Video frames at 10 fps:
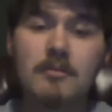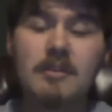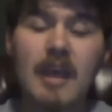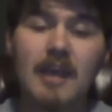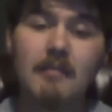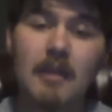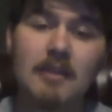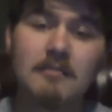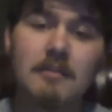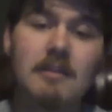It's
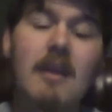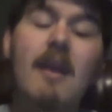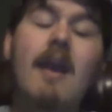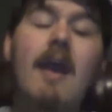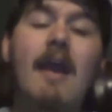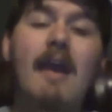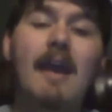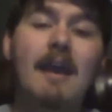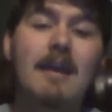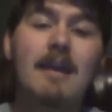Animazement.
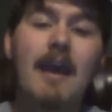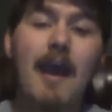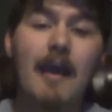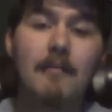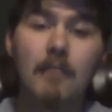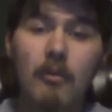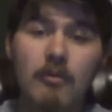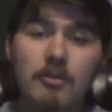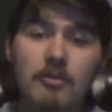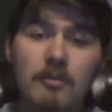And I'm
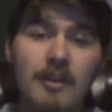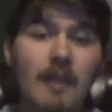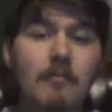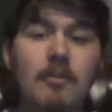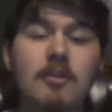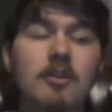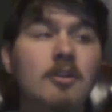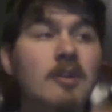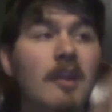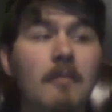going to it. I'm going
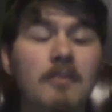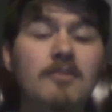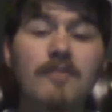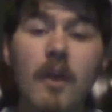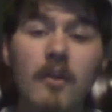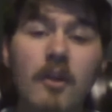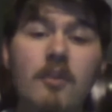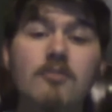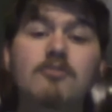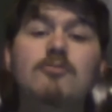to take a bunch of
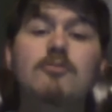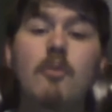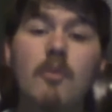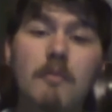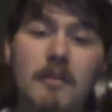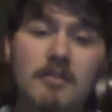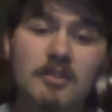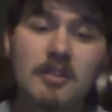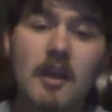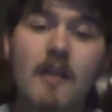photos, record a bunch of
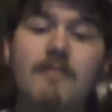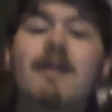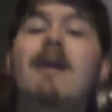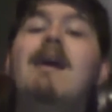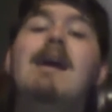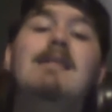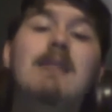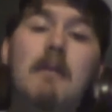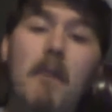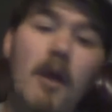stuff, and
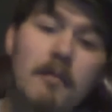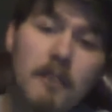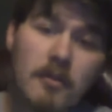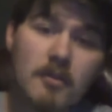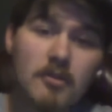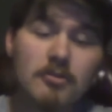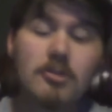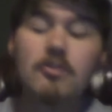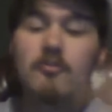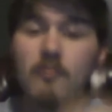then I'm going to upload it
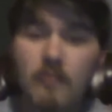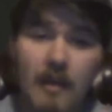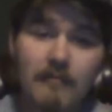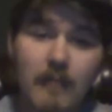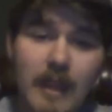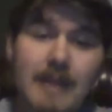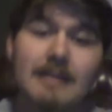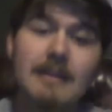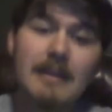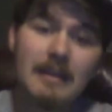to YouTube after I
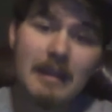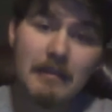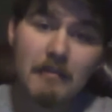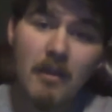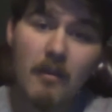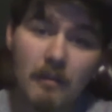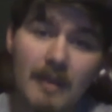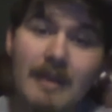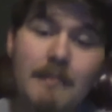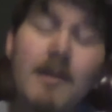edit it and get uh, when
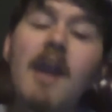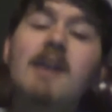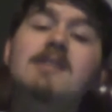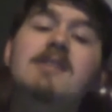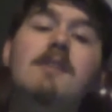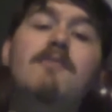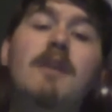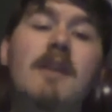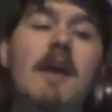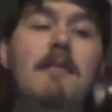I get back and stuff
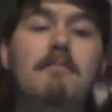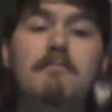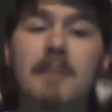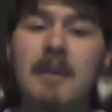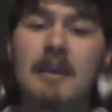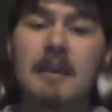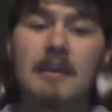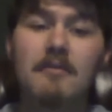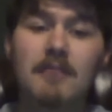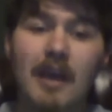like that. Me
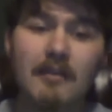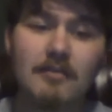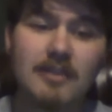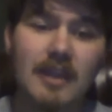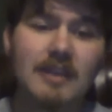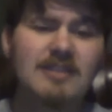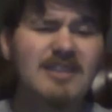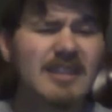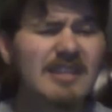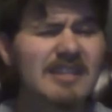and Otaku Sage,
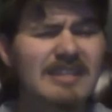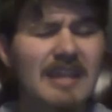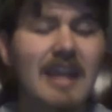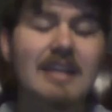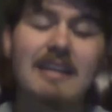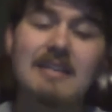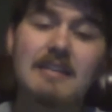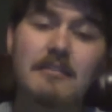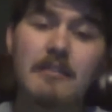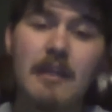he's got to get his
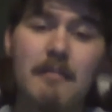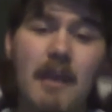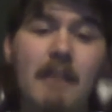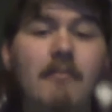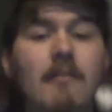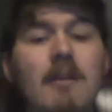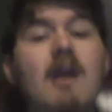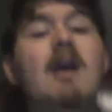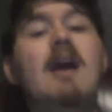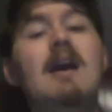internet back,
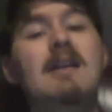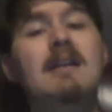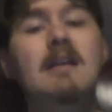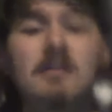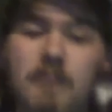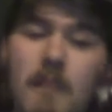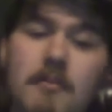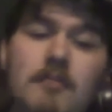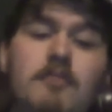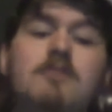and he's probably
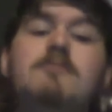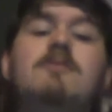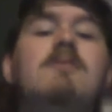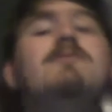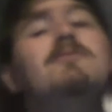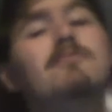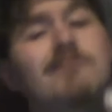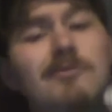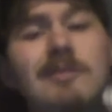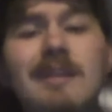going to do some stuff, so
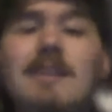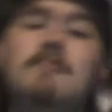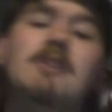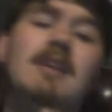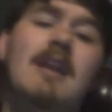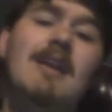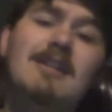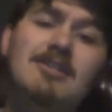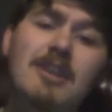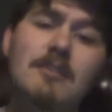you can end up checking out
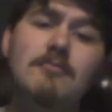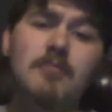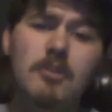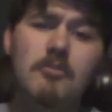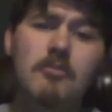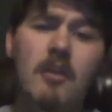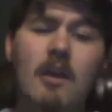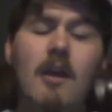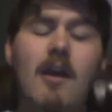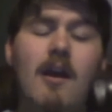his channel too,
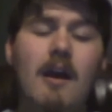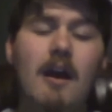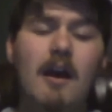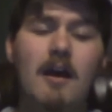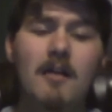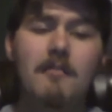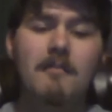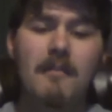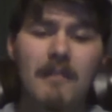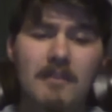um,
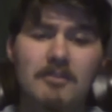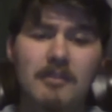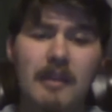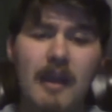eventually.